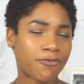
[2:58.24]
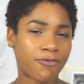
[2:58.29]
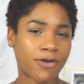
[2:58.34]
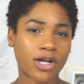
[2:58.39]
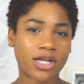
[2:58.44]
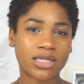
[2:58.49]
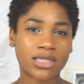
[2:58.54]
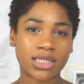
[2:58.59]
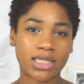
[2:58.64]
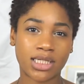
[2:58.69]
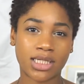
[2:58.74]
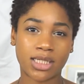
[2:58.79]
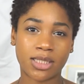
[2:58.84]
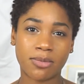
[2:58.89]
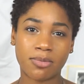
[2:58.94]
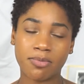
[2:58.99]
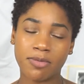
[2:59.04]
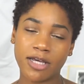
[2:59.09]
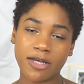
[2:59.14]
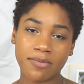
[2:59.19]

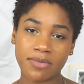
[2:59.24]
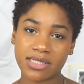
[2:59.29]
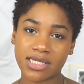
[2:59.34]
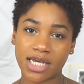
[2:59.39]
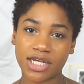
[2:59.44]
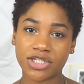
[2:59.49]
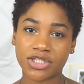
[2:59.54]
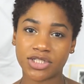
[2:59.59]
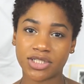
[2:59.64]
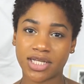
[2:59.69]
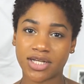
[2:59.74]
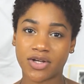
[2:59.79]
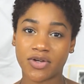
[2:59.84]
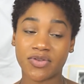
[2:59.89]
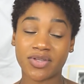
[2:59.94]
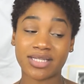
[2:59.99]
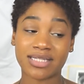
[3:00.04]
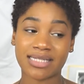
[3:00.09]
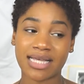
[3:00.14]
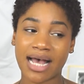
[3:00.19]
freckly pigmentation like
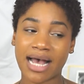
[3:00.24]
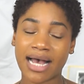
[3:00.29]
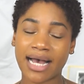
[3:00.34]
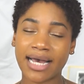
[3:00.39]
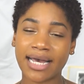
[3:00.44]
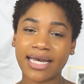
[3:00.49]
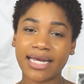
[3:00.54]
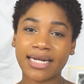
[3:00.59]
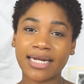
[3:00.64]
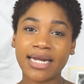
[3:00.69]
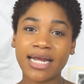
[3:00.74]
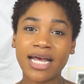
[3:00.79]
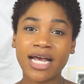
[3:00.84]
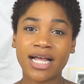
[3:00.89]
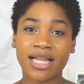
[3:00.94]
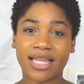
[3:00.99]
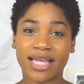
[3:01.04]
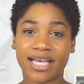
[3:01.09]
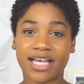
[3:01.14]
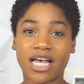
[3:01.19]
on the side,
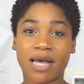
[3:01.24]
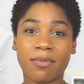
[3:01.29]
like